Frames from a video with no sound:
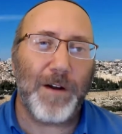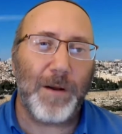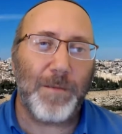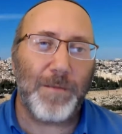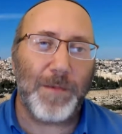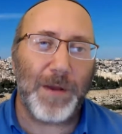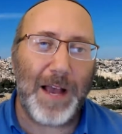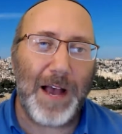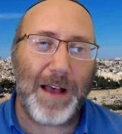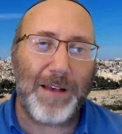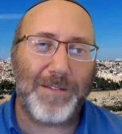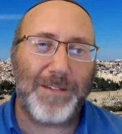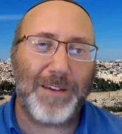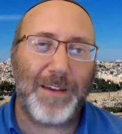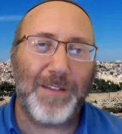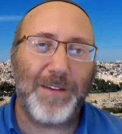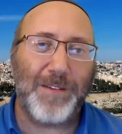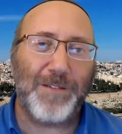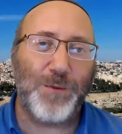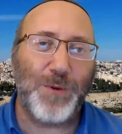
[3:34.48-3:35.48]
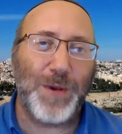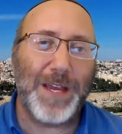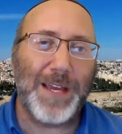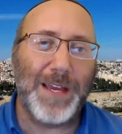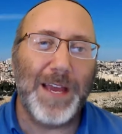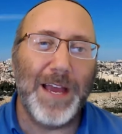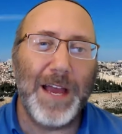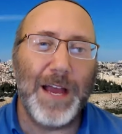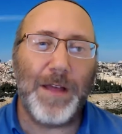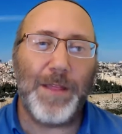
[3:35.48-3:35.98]
Gaza this week.
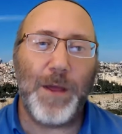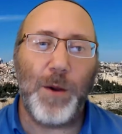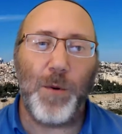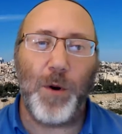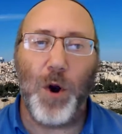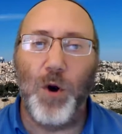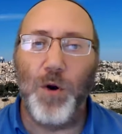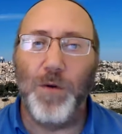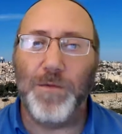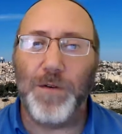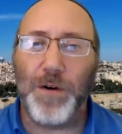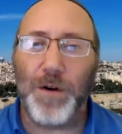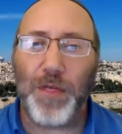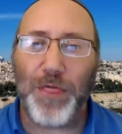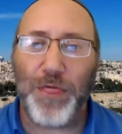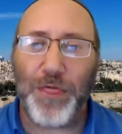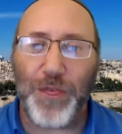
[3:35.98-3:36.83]
There were over